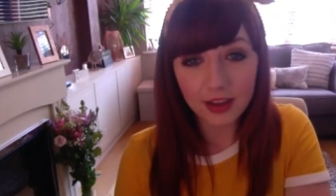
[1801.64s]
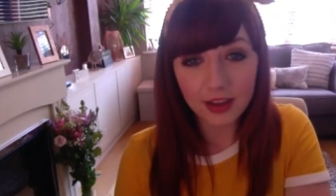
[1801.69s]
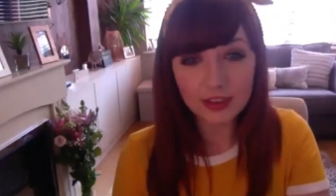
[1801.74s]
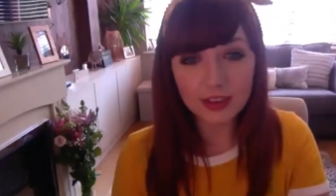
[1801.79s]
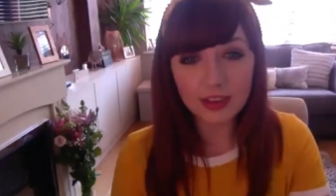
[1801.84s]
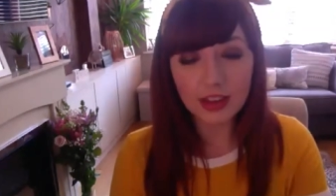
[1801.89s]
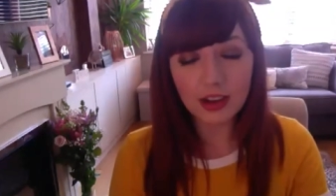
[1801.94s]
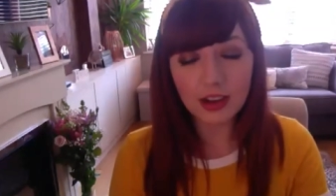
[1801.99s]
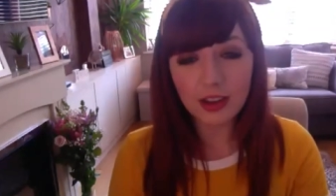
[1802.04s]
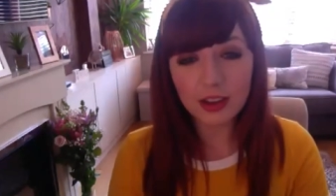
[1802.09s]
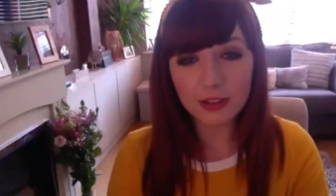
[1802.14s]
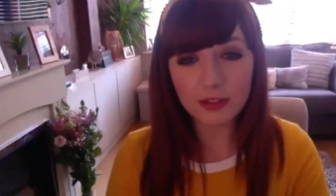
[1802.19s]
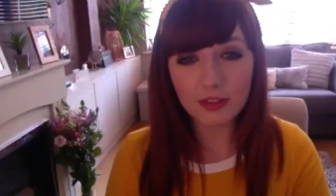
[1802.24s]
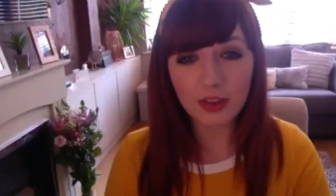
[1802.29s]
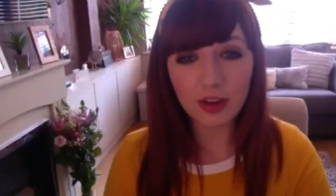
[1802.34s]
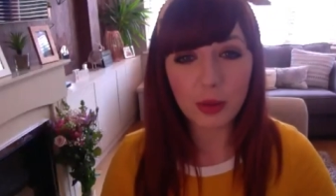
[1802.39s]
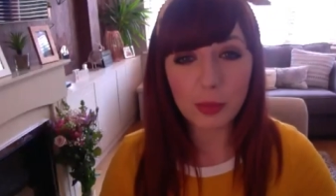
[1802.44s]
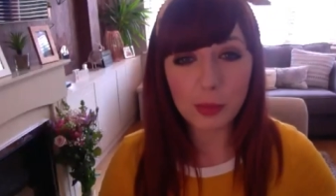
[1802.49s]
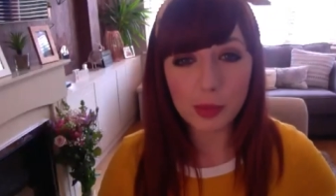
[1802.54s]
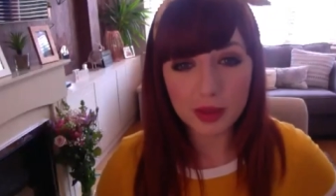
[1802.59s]
because the
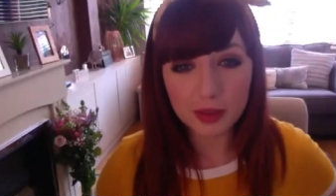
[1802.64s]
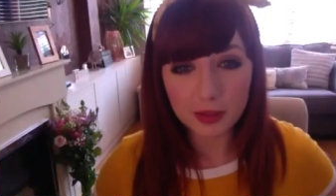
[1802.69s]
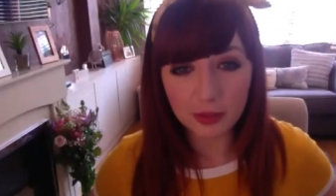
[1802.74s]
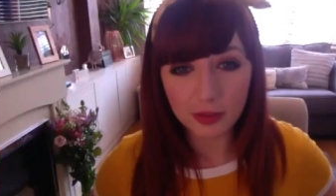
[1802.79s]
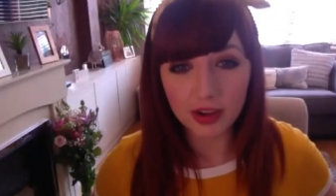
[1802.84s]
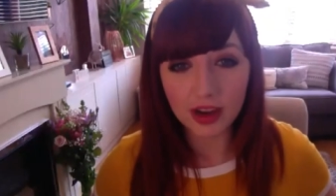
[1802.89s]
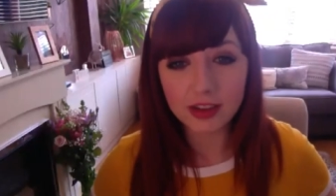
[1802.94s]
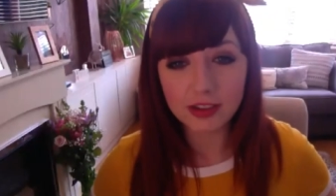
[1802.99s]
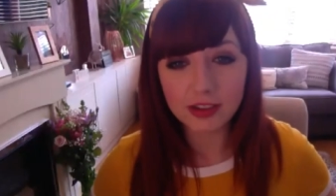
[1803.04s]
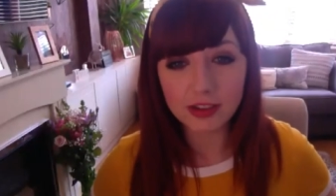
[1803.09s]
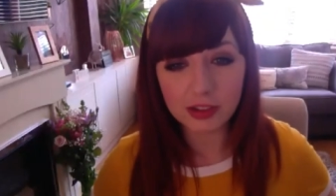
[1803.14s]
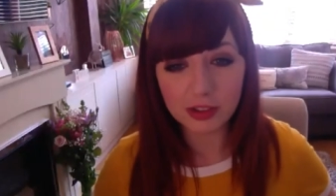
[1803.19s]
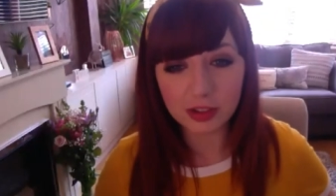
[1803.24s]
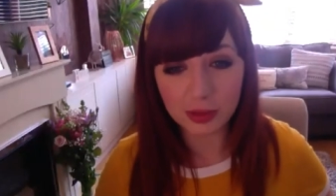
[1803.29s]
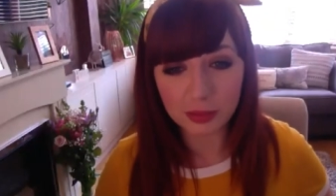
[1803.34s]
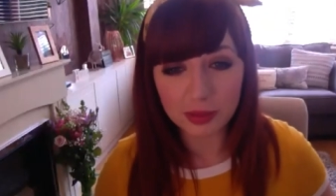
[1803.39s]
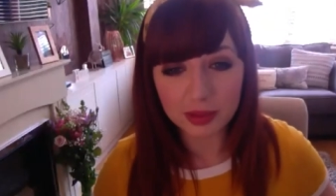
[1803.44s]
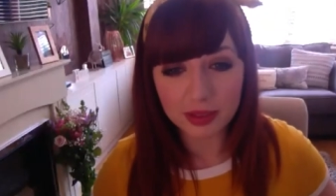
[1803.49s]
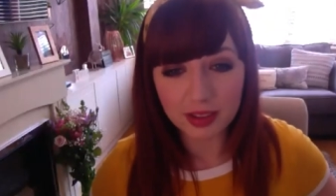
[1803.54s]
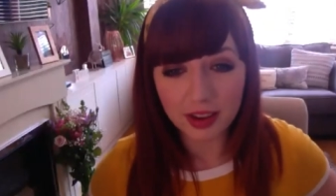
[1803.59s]
client-therapist
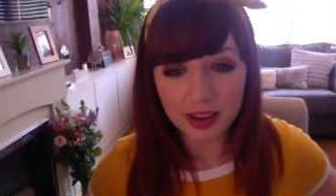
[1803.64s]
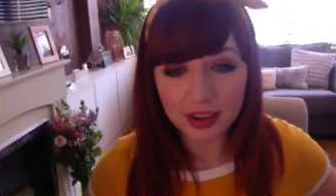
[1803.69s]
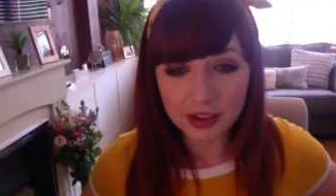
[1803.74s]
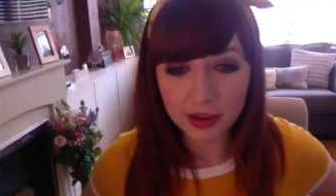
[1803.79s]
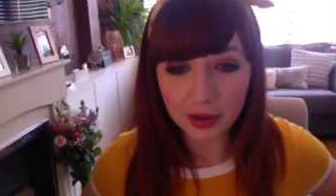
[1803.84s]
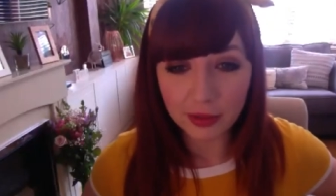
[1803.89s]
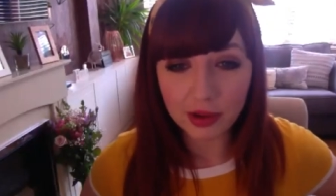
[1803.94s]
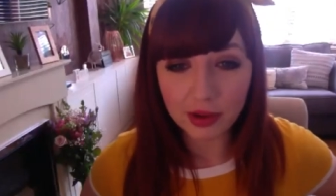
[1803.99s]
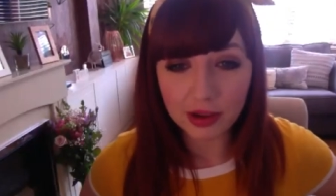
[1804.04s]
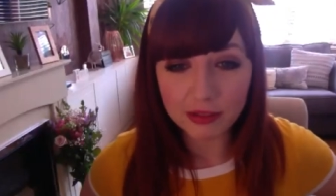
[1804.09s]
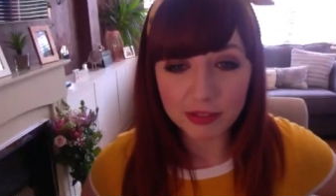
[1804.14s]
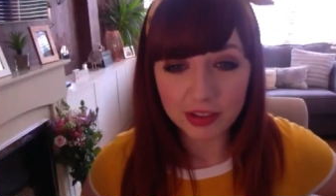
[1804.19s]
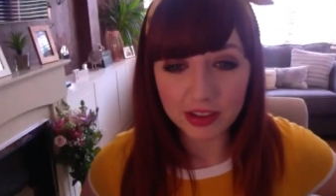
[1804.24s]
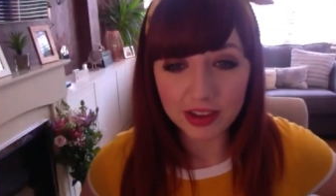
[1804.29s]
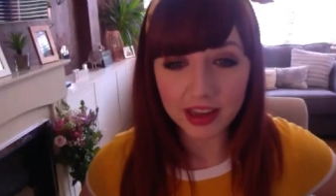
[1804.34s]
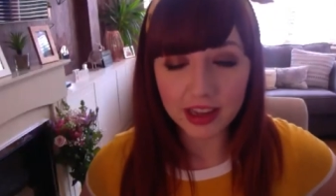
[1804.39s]
relationship is like no other.